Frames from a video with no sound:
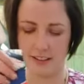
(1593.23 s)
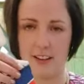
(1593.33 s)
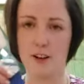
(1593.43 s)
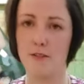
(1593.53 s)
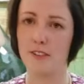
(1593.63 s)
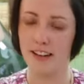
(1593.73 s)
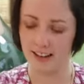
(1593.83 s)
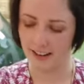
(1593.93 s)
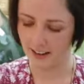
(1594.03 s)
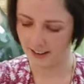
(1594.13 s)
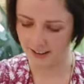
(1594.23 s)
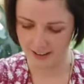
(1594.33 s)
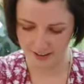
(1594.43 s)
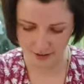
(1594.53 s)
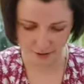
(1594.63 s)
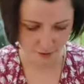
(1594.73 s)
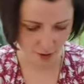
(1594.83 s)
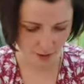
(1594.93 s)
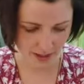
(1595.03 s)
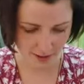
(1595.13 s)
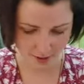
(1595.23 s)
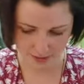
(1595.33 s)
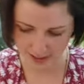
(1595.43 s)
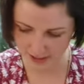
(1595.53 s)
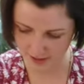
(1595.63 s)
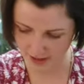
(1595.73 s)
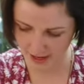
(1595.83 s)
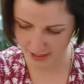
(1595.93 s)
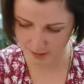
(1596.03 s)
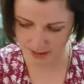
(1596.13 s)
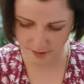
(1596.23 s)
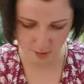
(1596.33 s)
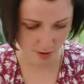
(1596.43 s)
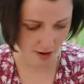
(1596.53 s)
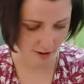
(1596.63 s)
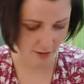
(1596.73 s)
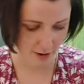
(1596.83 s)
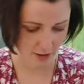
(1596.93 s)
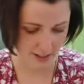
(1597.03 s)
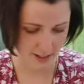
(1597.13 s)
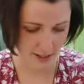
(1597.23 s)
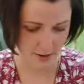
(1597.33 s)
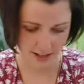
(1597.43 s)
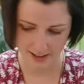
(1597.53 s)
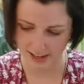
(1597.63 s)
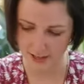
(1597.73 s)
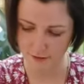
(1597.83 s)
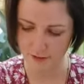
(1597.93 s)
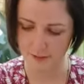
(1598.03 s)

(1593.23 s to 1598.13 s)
Hopefully you're following along with this okay as well, if you are, if anyone is sewing live.